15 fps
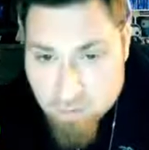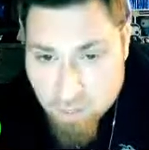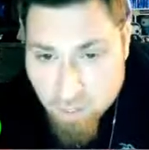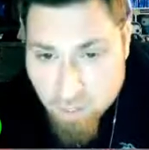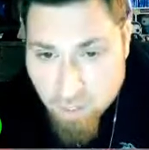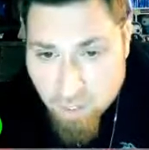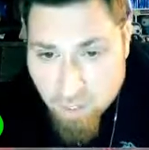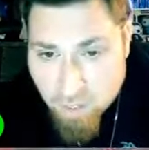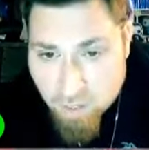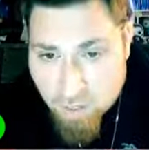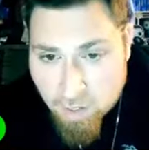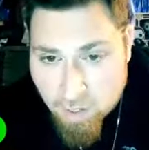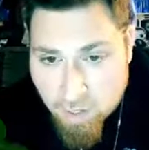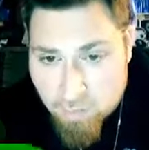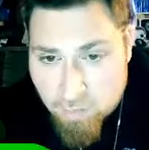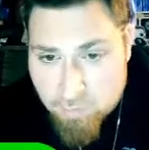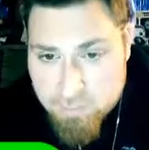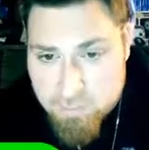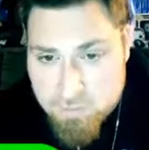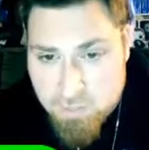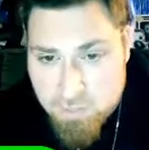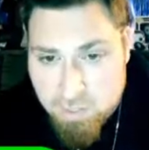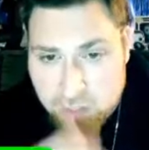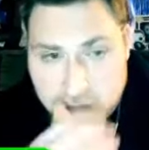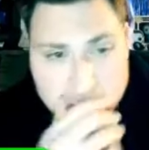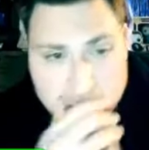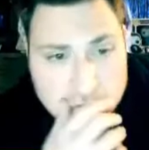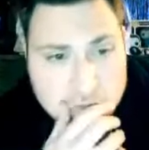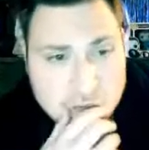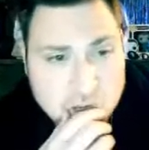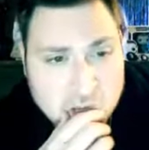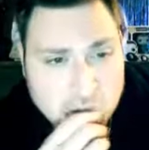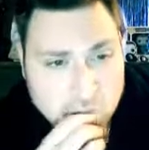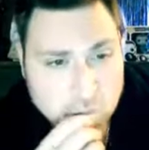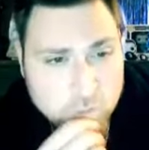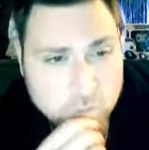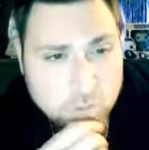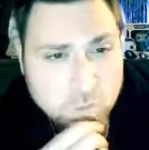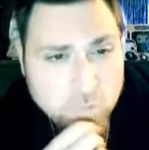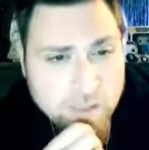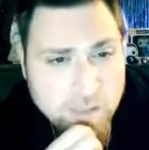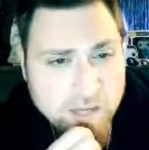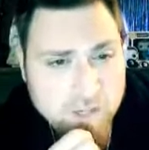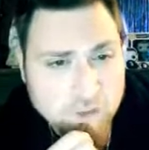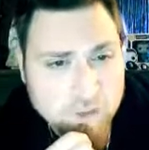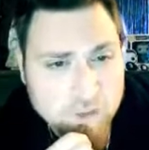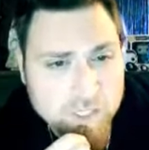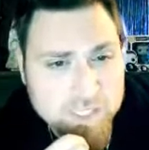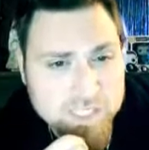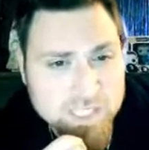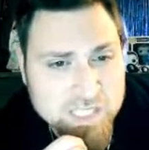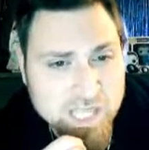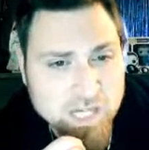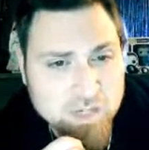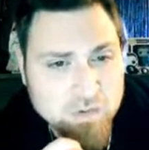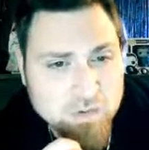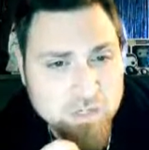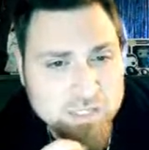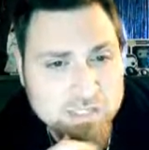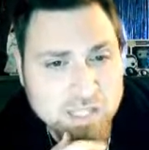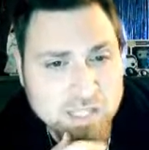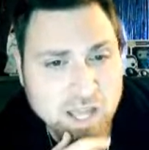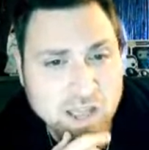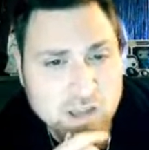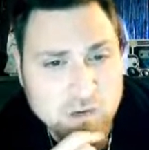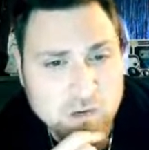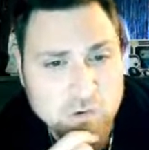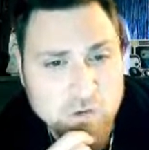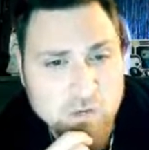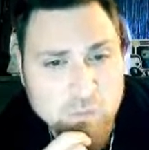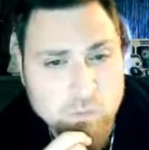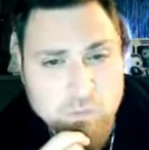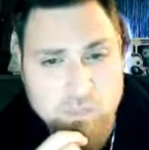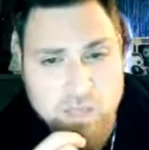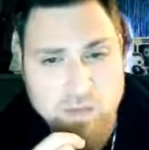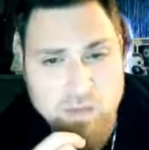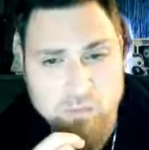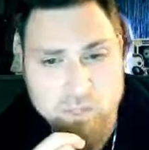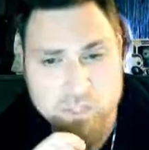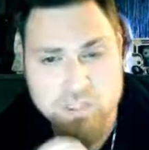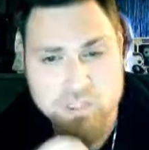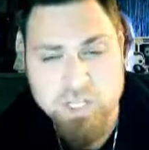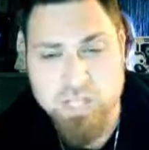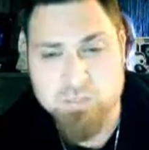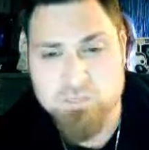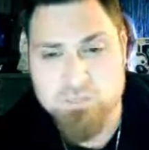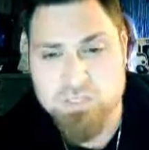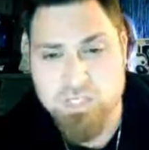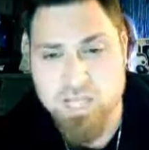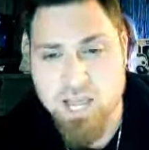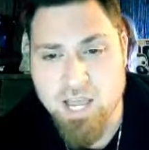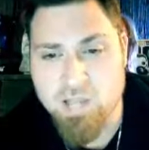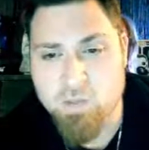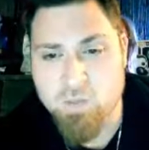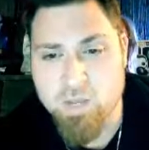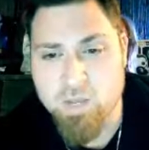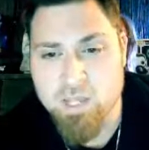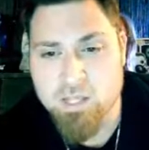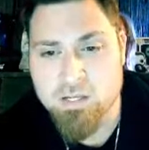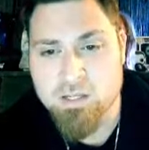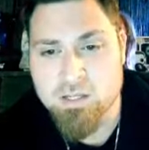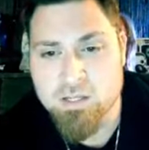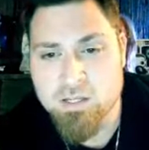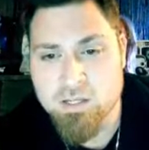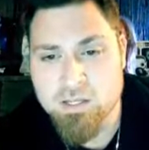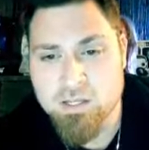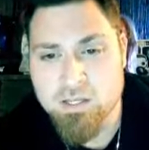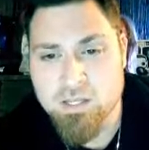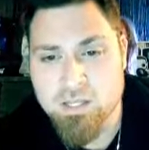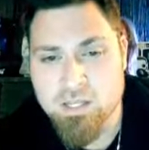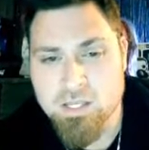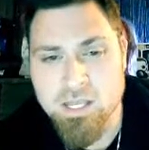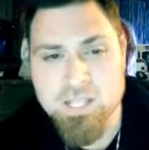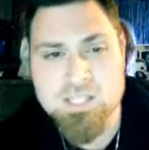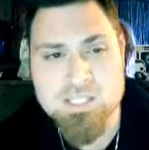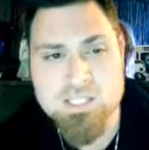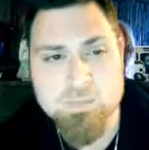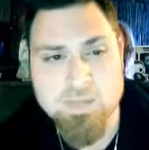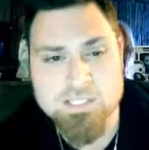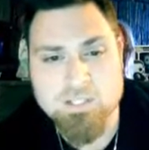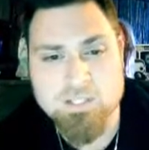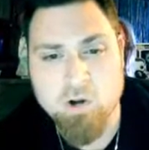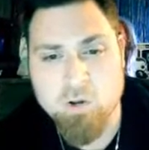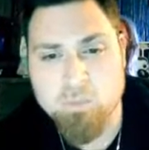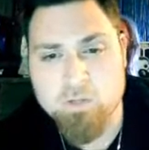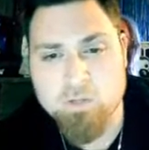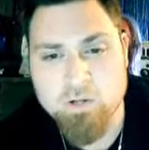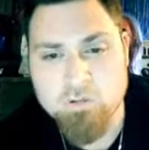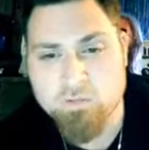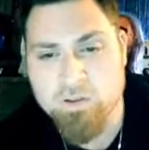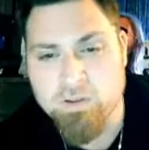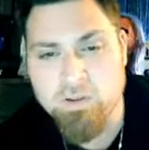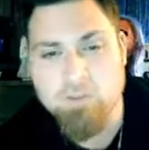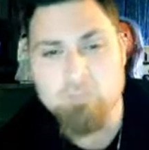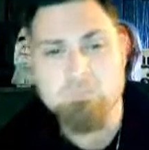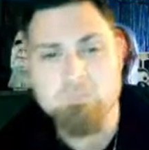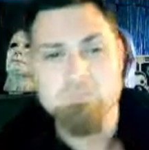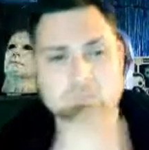Let's say crew. Matt agrees, Dan agrees, and I agree with that. Rick James, that Halloween is the best Carpenter film.